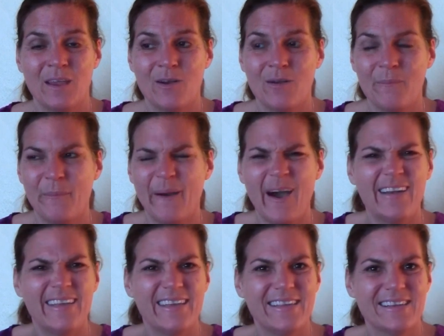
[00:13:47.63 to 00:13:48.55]
our
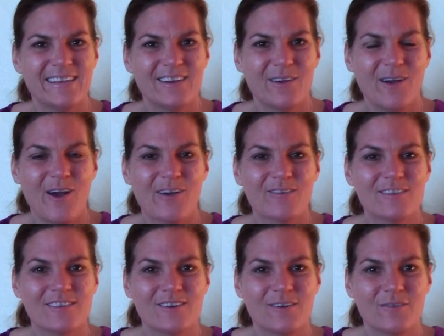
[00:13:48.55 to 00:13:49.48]
bodies, in our
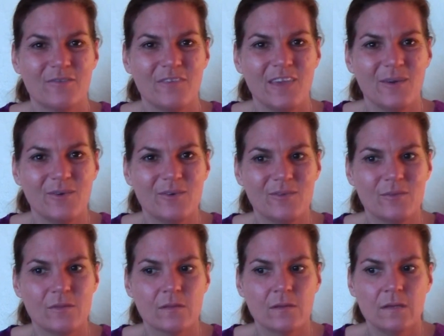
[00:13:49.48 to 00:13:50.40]
hearts, and our
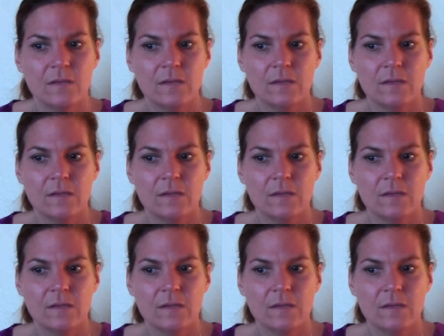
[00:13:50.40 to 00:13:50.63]
fields